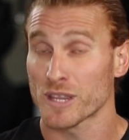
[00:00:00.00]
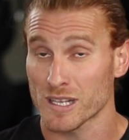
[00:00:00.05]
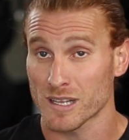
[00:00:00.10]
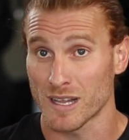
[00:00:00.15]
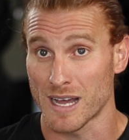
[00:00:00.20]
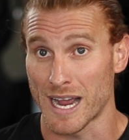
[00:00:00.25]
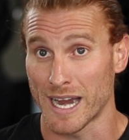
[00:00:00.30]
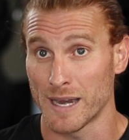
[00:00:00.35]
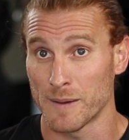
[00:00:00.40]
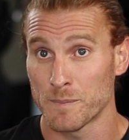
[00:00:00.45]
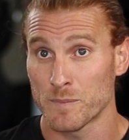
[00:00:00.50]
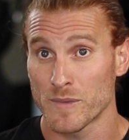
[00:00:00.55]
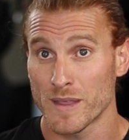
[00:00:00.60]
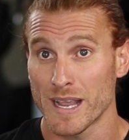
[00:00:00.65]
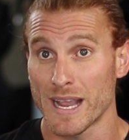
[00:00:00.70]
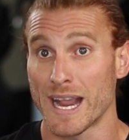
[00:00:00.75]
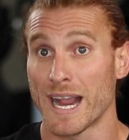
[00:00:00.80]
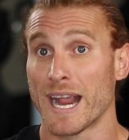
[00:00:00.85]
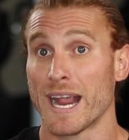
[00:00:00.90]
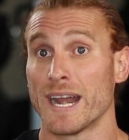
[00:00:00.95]
client
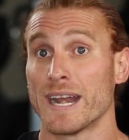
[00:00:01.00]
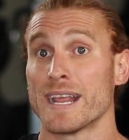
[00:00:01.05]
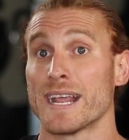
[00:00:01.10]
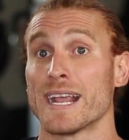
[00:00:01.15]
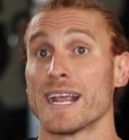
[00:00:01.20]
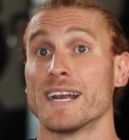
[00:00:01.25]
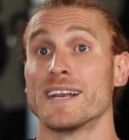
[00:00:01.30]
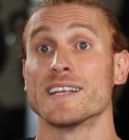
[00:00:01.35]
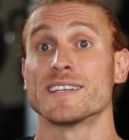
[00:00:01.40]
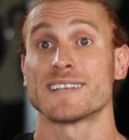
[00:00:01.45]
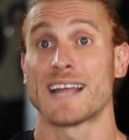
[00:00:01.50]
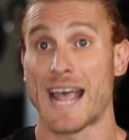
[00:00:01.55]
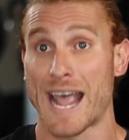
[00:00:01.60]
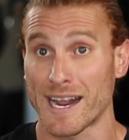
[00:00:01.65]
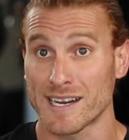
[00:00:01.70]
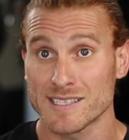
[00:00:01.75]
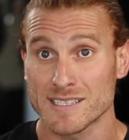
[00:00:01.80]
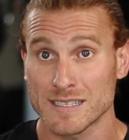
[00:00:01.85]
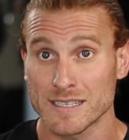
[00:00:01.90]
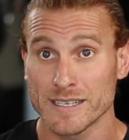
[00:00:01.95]
and it is
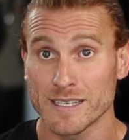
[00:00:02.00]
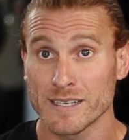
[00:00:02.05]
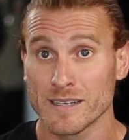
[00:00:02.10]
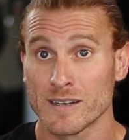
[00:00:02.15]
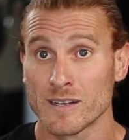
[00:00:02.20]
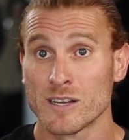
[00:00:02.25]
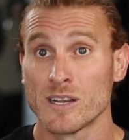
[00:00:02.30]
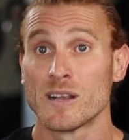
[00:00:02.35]
excellent,